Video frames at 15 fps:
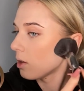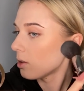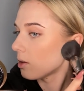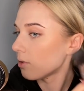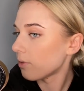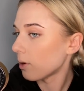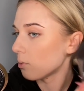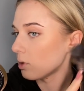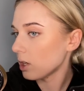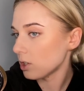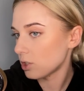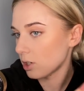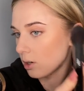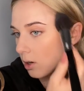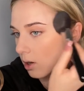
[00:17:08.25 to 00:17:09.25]
the
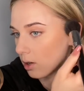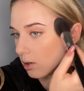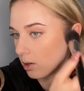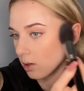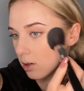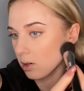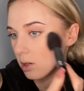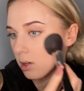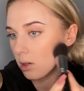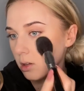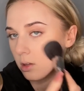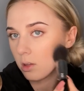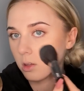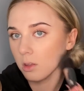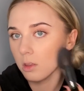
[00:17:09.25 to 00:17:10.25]
foundation
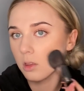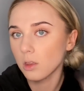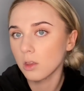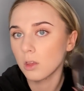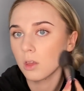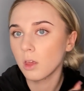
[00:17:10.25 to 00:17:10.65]
underneath.